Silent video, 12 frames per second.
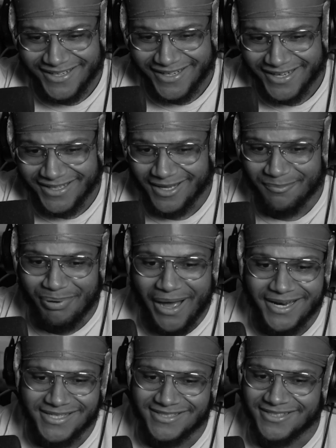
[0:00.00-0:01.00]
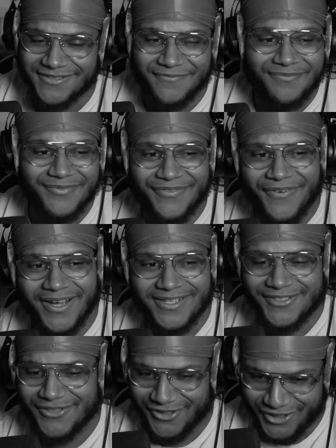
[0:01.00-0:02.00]
And like bodies just fucking
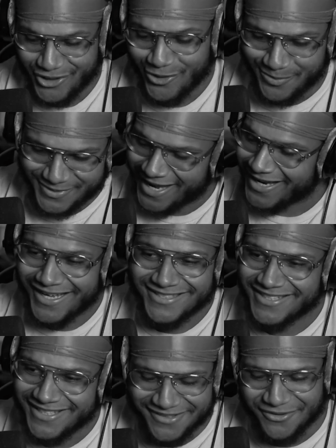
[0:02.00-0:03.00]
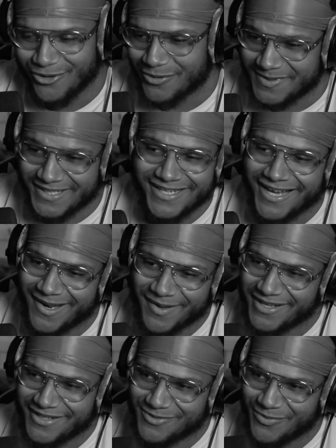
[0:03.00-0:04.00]
turn into cubes. I got to see it. You know what I'm saying?
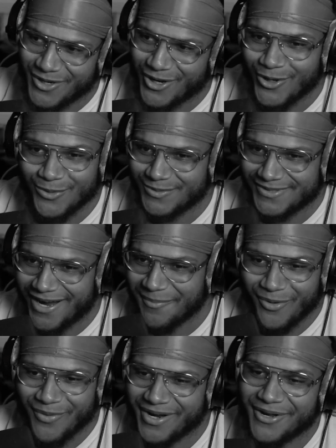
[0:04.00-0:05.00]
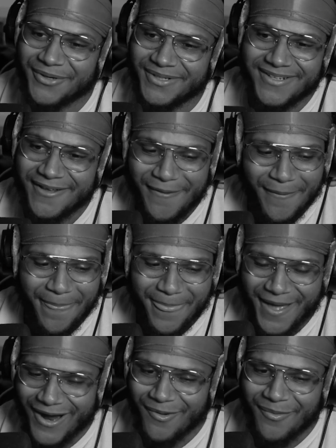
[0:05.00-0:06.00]
It's one of those. I'm already knowing.
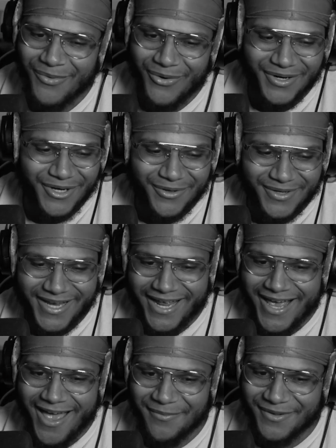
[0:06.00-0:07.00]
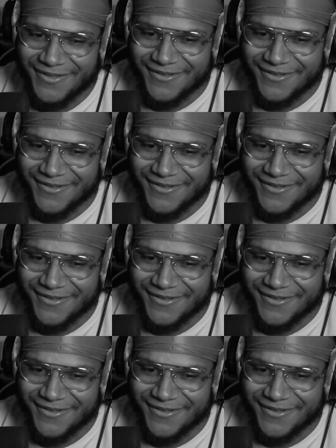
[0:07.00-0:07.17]
I'm already knowing. I gotta have it.